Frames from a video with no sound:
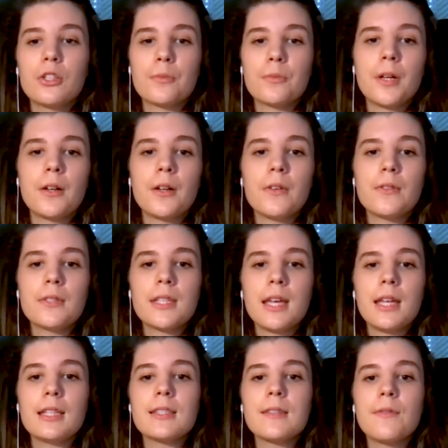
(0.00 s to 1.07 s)
prose,
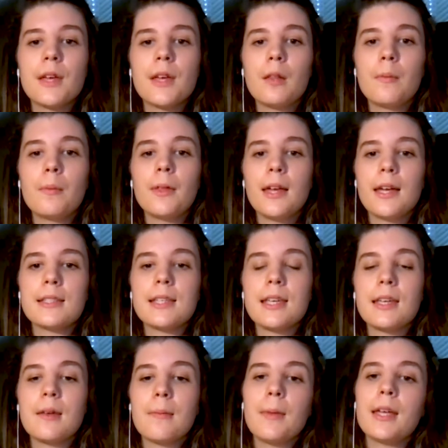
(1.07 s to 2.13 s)
and it's available as a
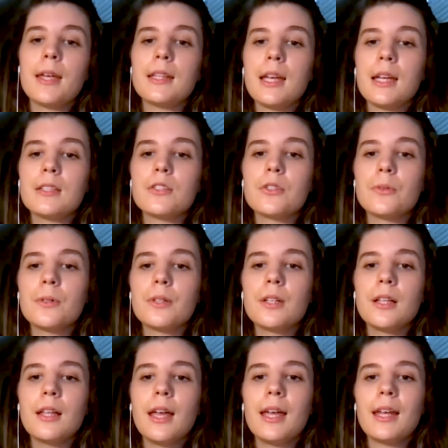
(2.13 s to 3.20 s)
command line
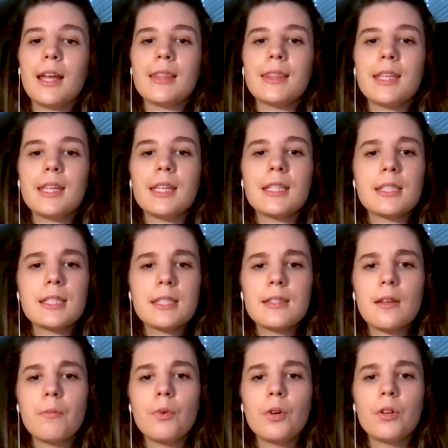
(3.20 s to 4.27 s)
tool, and I think
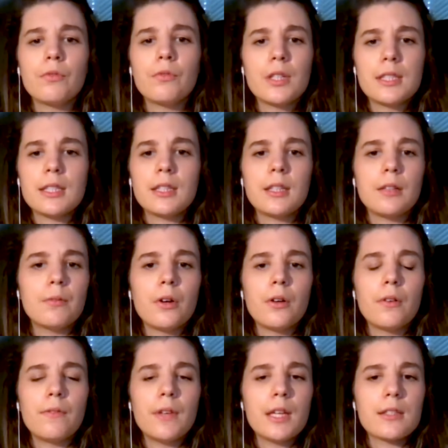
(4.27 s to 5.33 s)
someone recently wrote
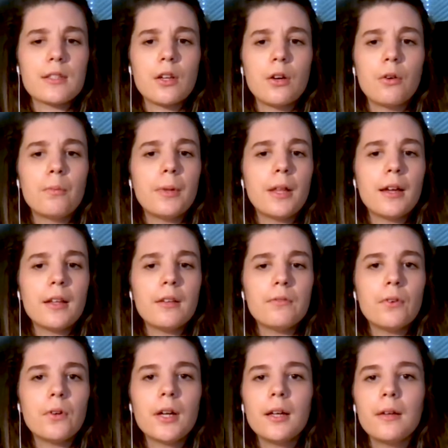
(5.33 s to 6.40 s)
a VS Code plugin
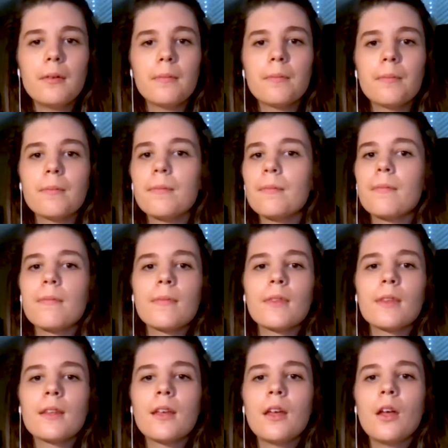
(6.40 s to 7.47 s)
for it.
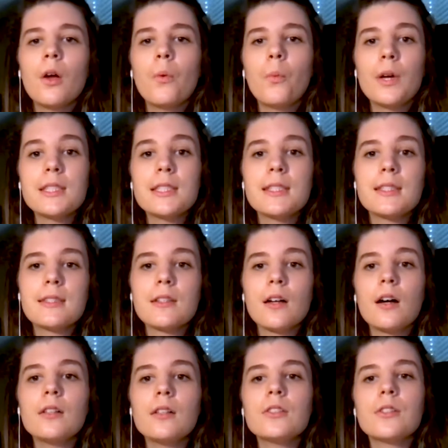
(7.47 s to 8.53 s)
Once
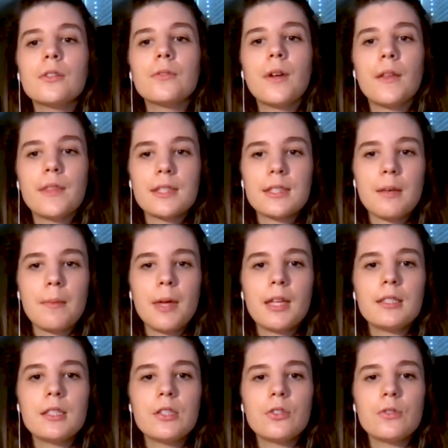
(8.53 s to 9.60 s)
installed, you can run this
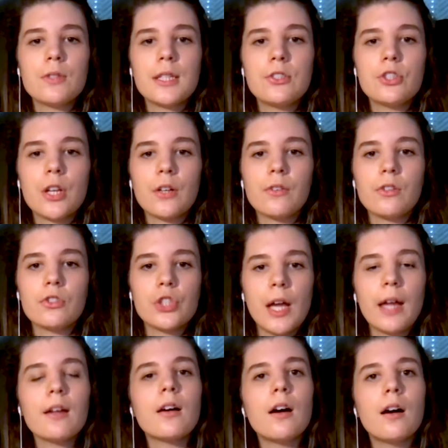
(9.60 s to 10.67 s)
command to do a general
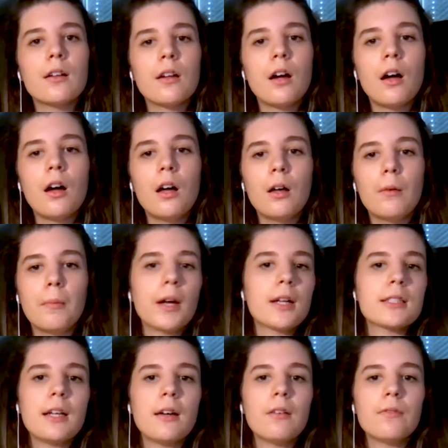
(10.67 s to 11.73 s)
check on all
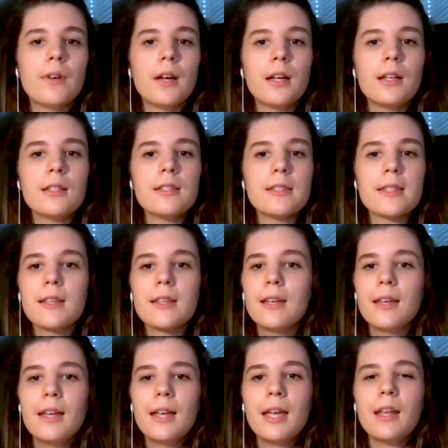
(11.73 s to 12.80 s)
Markdown files.
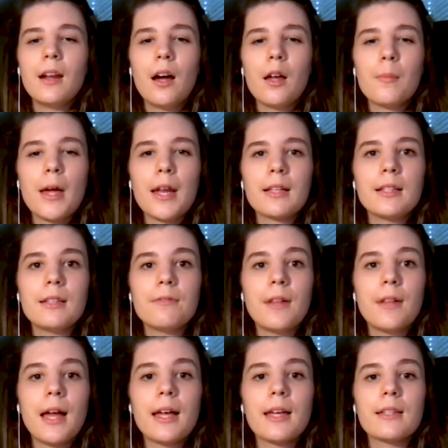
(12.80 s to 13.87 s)
It automatically
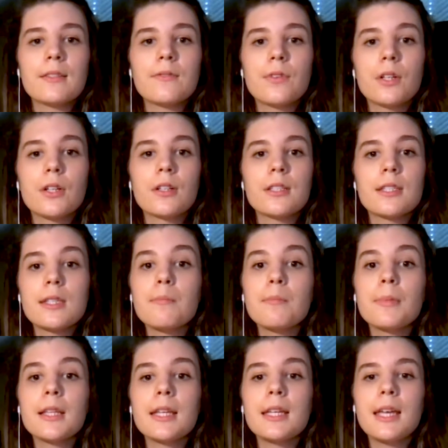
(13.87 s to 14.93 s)
flags for
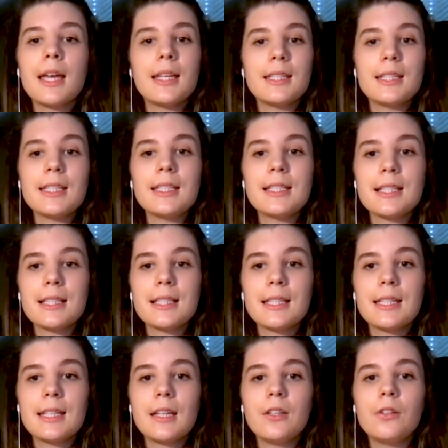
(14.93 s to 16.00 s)
simply and
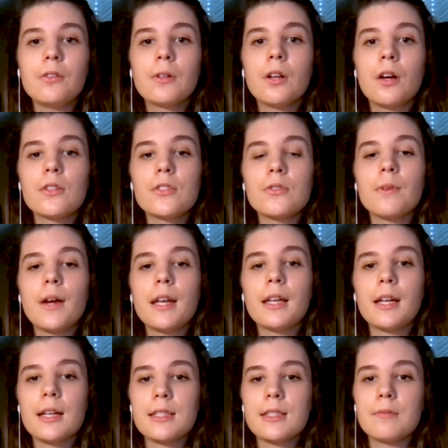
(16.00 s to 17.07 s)
easily, and you can also write a
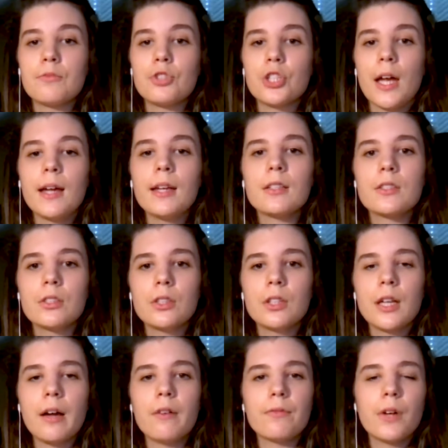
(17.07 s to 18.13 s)
custom check to look
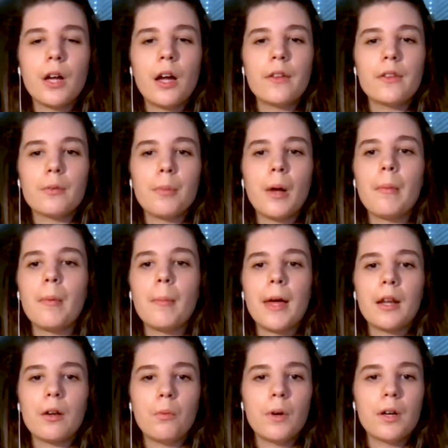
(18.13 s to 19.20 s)
out for other
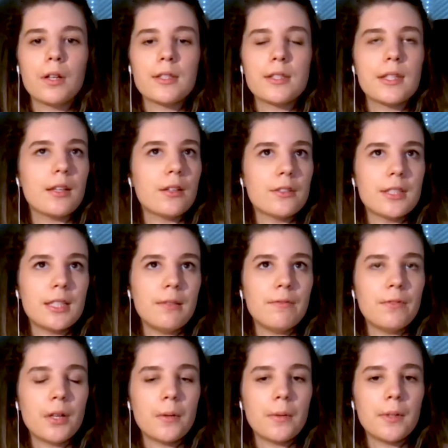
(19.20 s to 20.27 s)
problematic words that your team
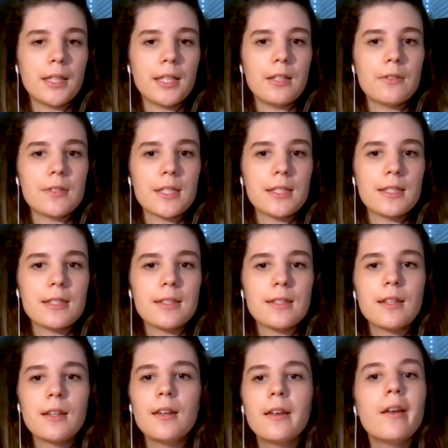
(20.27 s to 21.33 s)
frequently uses.
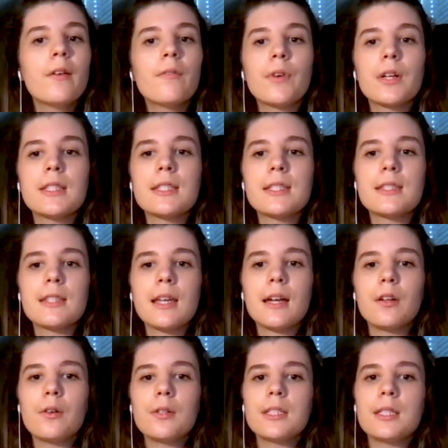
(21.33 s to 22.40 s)
For instance, I
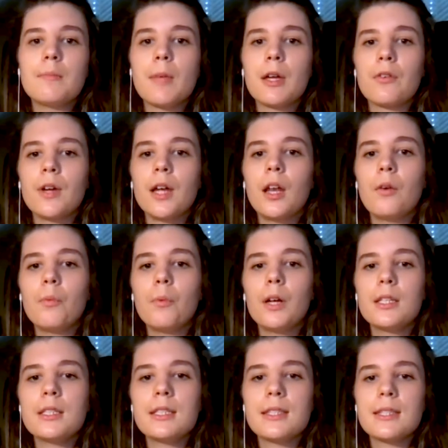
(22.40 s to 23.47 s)
know a team that created
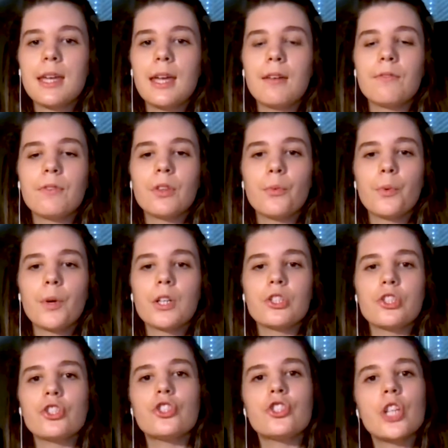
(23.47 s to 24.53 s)
one to scan for the word
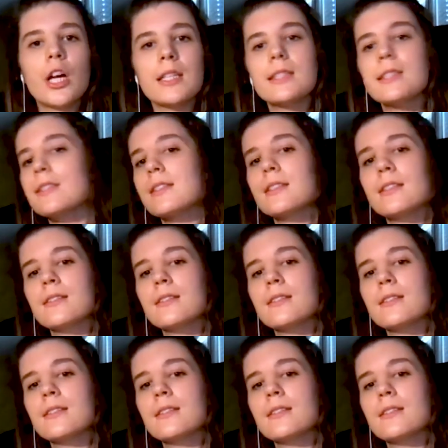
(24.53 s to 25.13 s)
just.